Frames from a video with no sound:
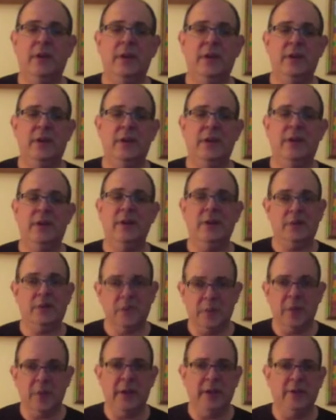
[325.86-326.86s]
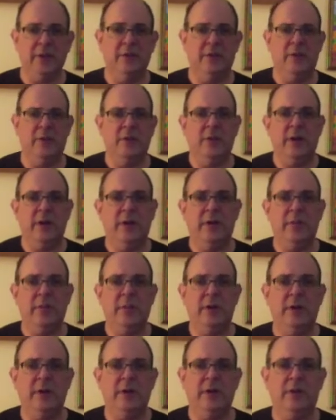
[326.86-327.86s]
he explains to you how to
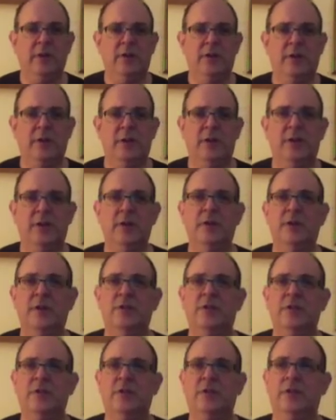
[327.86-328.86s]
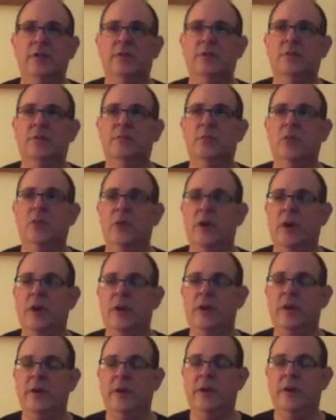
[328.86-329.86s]
play each thing. He doesn't just put
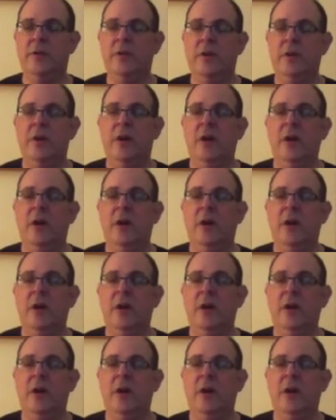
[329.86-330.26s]
on there,